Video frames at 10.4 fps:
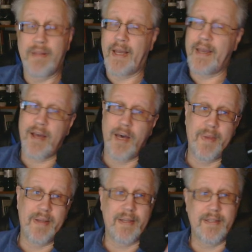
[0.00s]
Like,
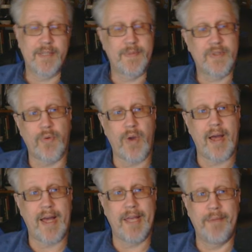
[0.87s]
comment, and
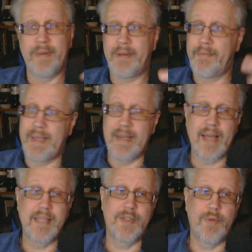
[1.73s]
subscribe. Be
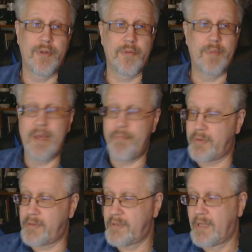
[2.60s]
nice to other
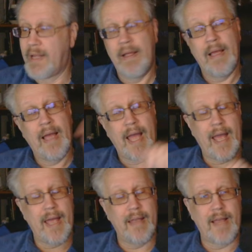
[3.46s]
people.
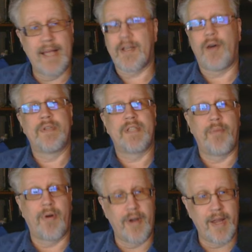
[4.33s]
And as always, in
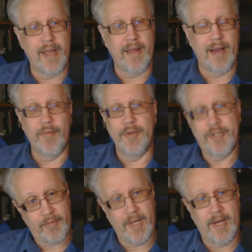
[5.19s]
parting, I
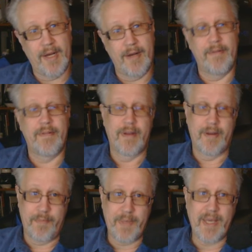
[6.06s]
wish you love,
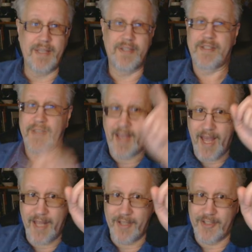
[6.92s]
peace,
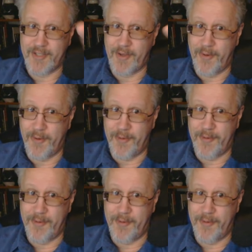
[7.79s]
and soul.